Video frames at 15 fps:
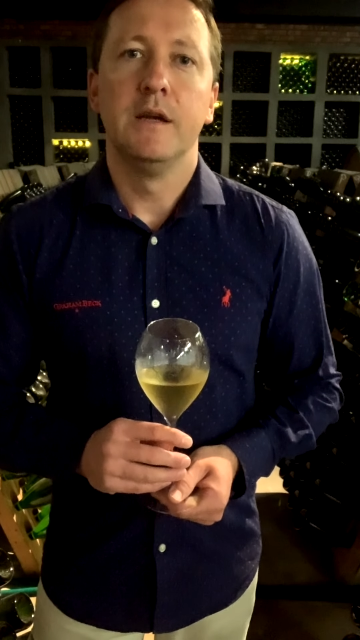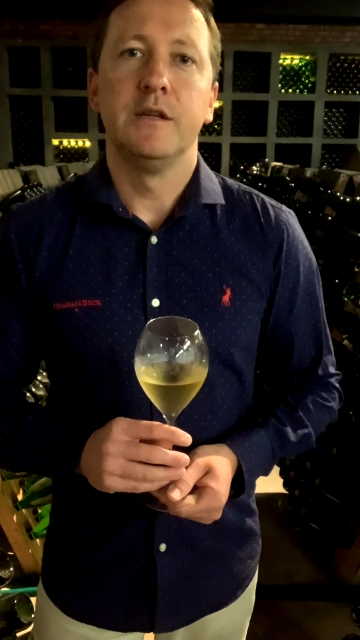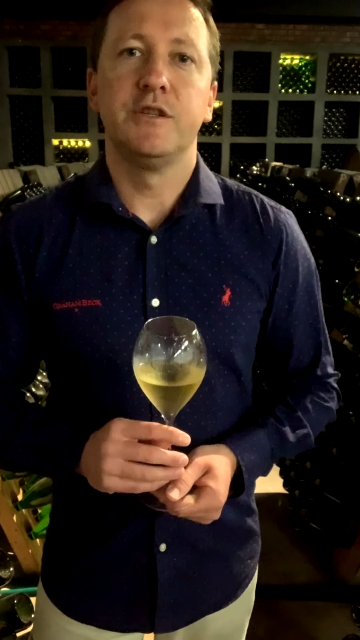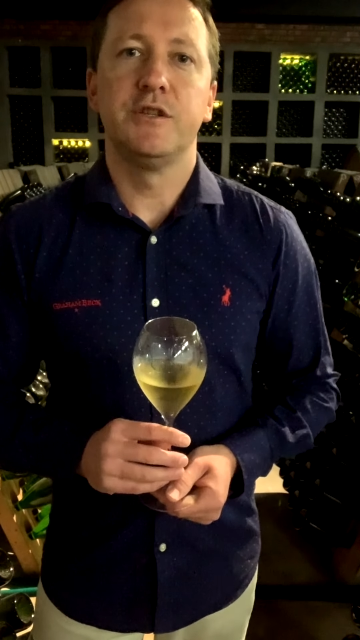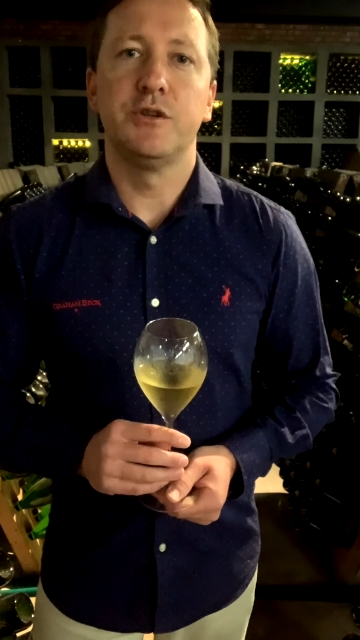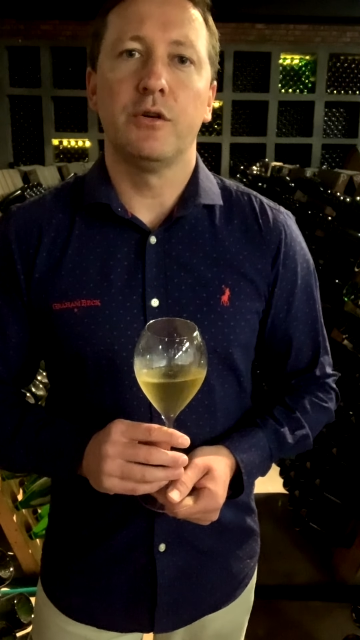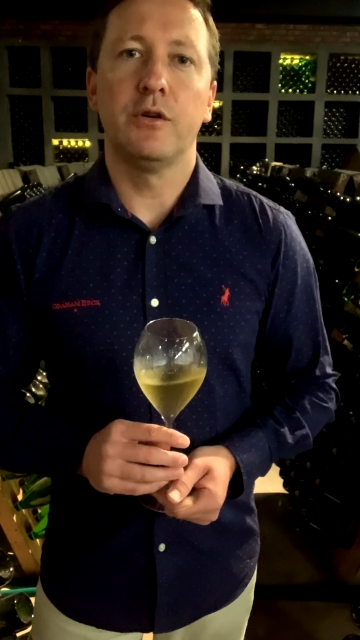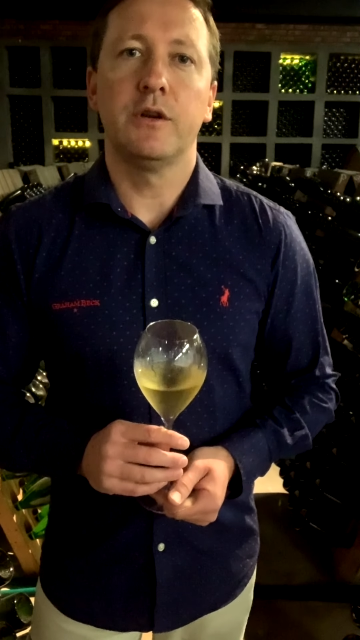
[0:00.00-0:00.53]

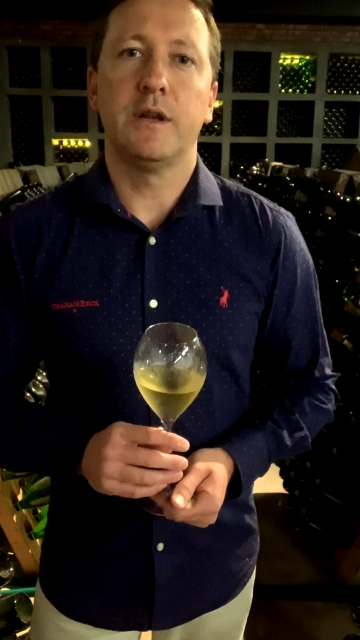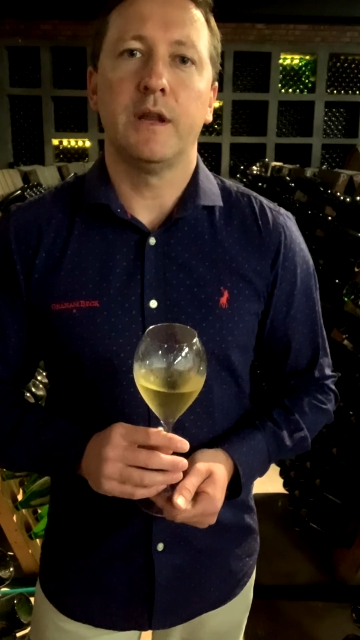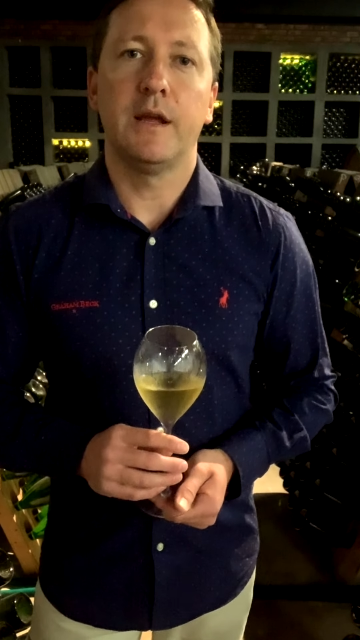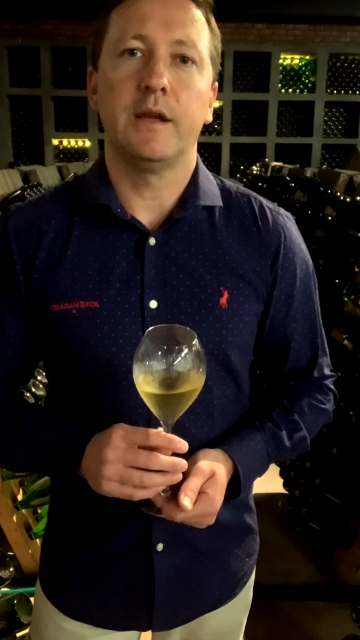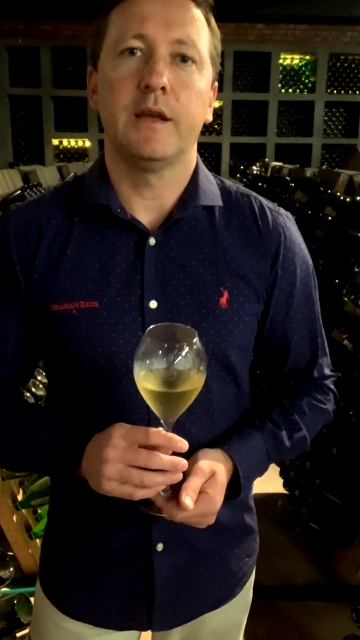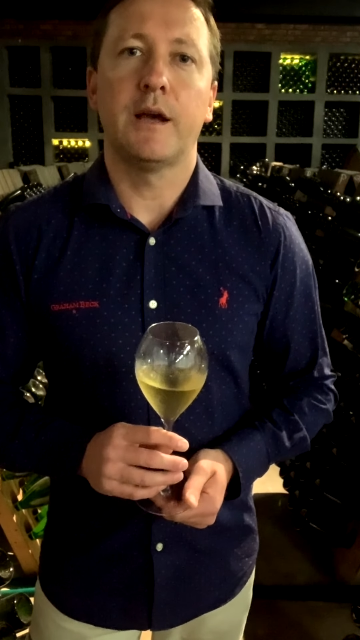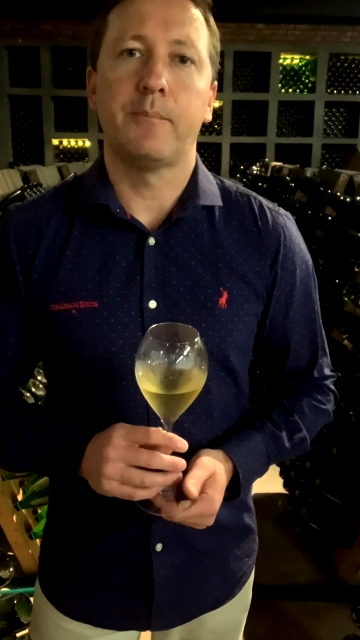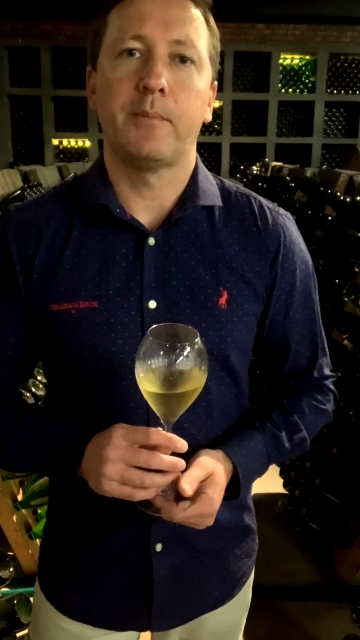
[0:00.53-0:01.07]

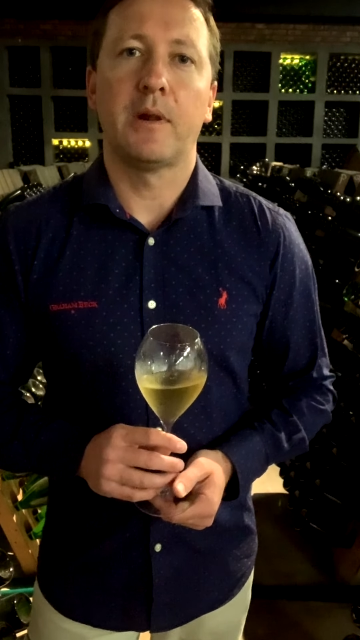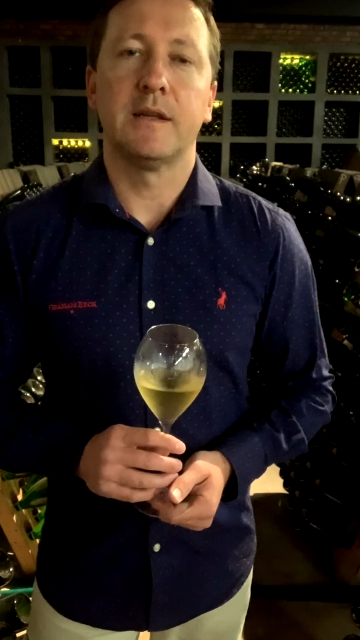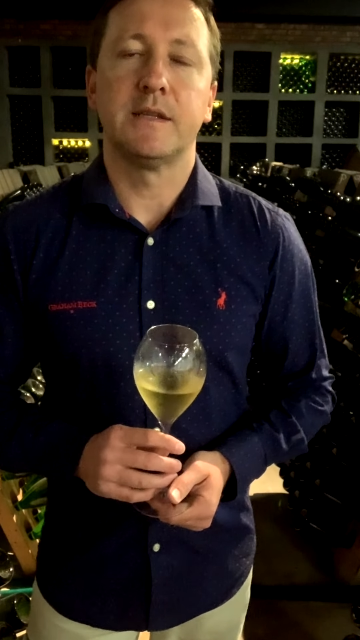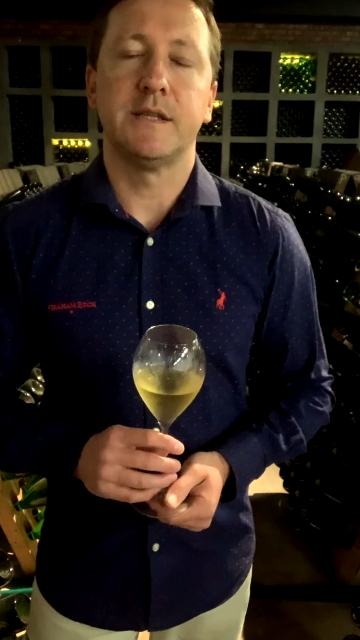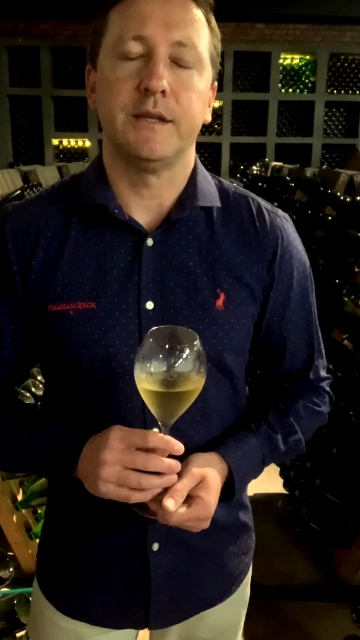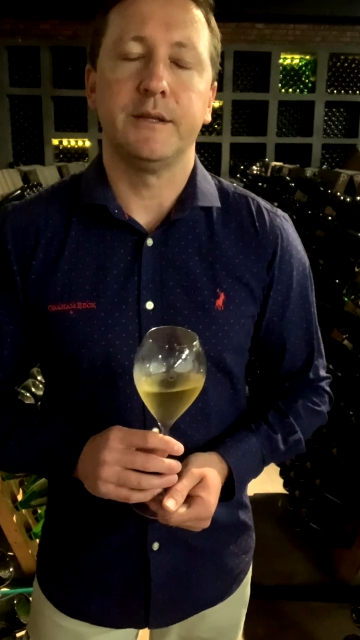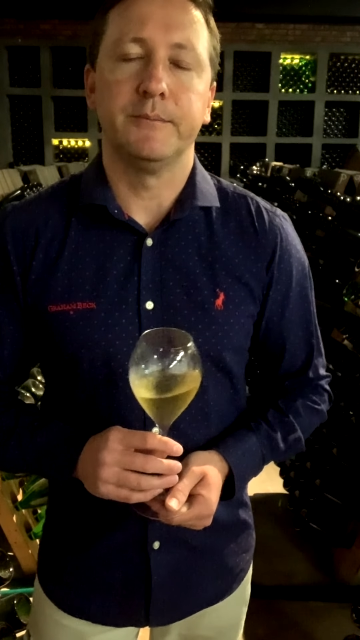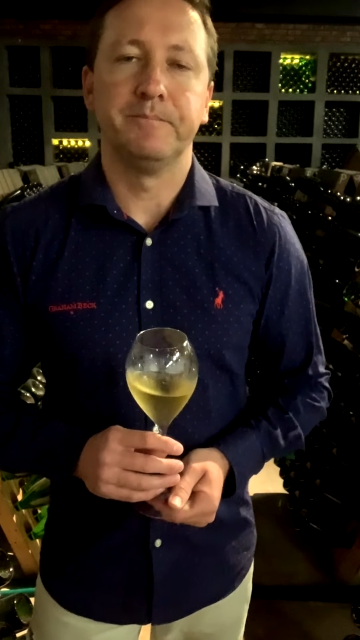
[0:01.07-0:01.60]
Chardonnay
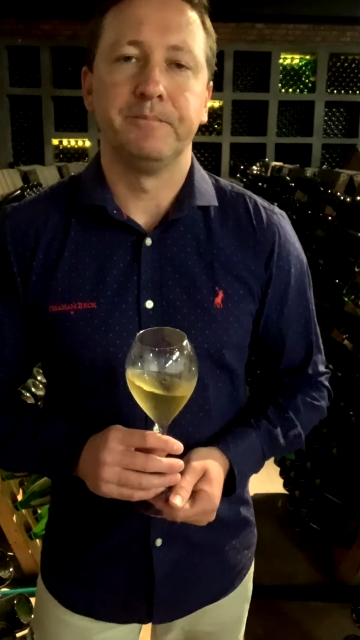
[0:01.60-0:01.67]
Classique.